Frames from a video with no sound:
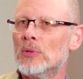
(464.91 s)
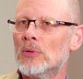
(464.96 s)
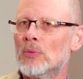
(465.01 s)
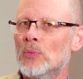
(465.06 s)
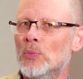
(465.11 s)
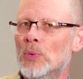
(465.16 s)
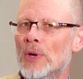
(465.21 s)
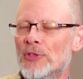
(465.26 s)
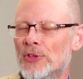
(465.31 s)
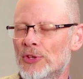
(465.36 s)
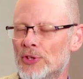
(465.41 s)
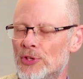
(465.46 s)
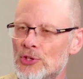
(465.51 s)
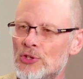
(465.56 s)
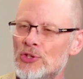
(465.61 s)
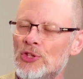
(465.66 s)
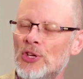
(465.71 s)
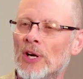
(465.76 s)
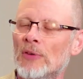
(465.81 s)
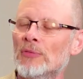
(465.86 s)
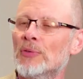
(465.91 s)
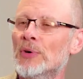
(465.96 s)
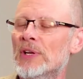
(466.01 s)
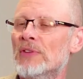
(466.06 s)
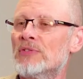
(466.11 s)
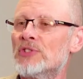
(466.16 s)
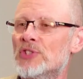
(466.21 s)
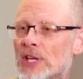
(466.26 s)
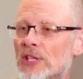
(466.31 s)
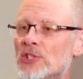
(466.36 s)
with the discovery
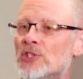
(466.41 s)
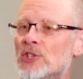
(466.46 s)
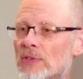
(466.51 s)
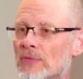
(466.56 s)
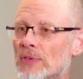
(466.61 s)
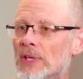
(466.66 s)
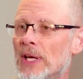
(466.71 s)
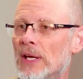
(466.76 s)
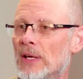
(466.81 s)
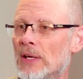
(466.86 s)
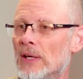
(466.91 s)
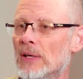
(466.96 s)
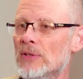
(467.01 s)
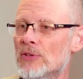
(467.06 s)
of sensitive data.